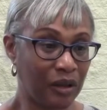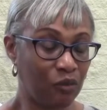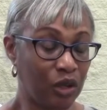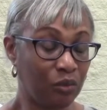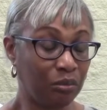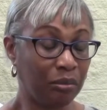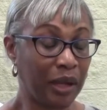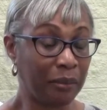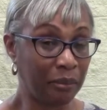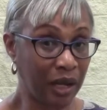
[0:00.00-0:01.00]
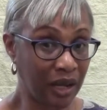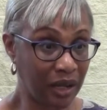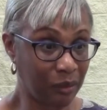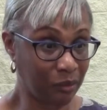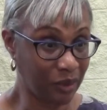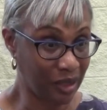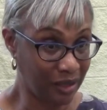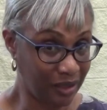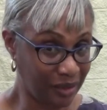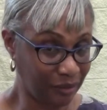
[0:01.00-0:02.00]
Well, my mom
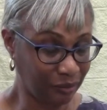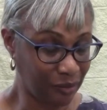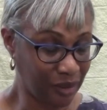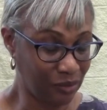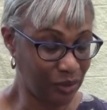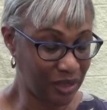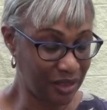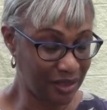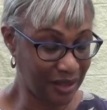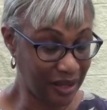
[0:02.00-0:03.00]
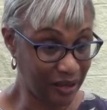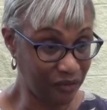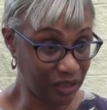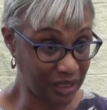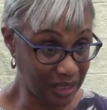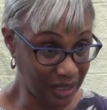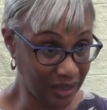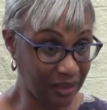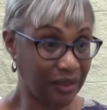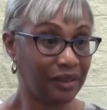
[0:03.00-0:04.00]
was
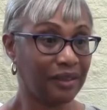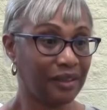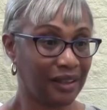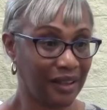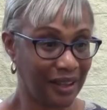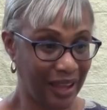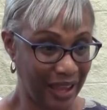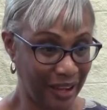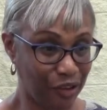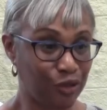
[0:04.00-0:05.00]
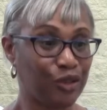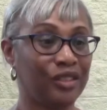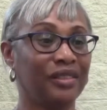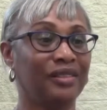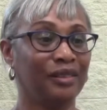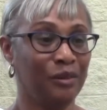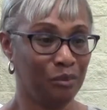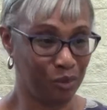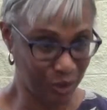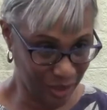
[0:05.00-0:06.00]
Evelitha Hankerson
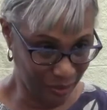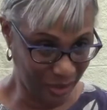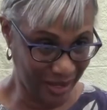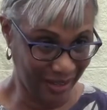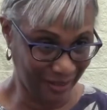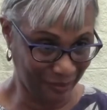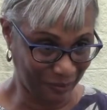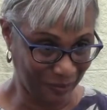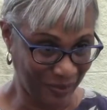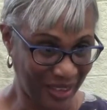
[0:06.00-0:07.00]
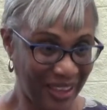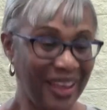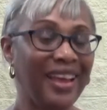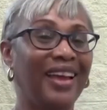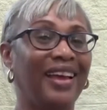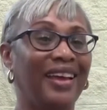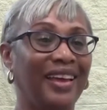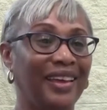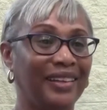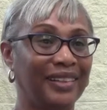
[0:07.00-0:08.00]
Brisbane.
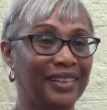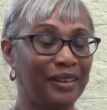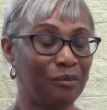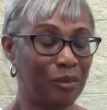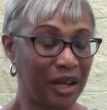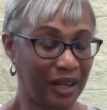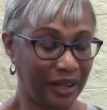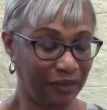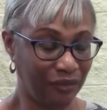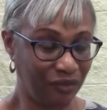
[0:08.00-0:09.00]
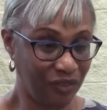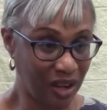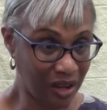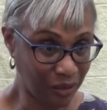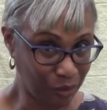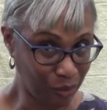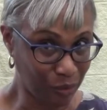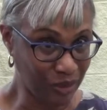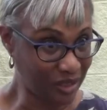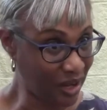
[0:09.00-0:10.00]
And my father
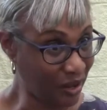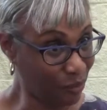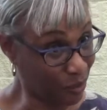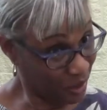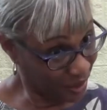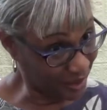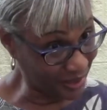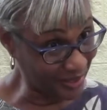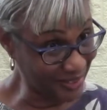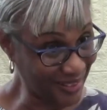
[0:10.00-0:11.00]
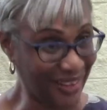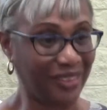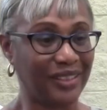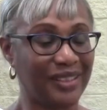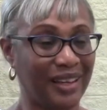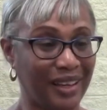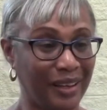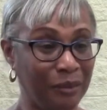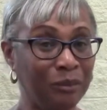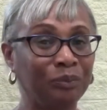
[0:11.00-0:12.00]
was not with us at the
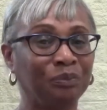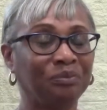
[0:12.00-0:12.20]
time.